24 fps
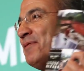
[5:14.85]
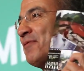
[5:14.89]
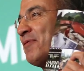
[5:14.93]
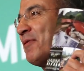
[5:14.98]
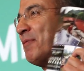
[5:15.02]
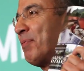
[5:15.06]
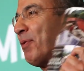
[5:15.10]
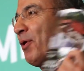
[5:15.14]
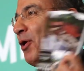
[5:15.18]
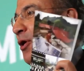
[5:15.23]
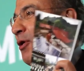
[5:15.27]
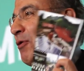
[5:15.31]

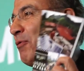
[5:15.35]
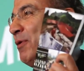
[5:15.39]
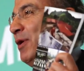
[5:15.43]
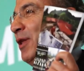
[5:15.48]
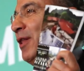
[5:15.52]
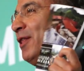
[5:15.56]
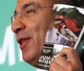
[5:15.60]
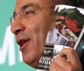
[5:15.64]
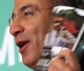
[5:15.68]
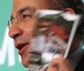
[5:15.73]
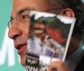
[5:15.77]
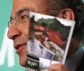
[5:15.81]
report we
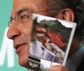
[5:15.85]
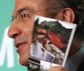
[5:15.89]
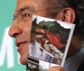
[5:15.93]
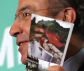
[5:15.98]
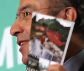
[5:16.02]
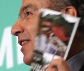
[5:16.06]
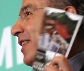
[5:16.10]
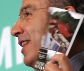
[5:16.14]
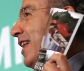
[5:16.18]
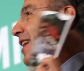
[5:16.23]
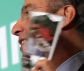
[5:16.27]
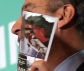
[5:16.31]

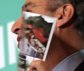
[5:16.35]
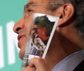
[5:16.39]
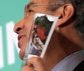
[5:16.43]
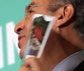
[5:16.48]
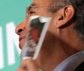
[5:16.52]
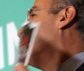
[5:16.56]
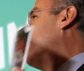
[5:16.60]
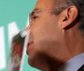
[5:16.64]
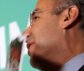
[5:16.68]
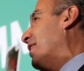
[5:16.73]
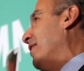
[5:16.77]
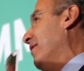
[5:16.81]
launched last
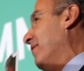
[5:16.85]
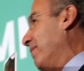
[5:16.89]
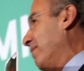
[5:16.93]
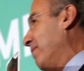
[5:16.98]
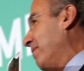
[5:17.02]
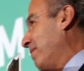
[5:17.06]
Tuesday,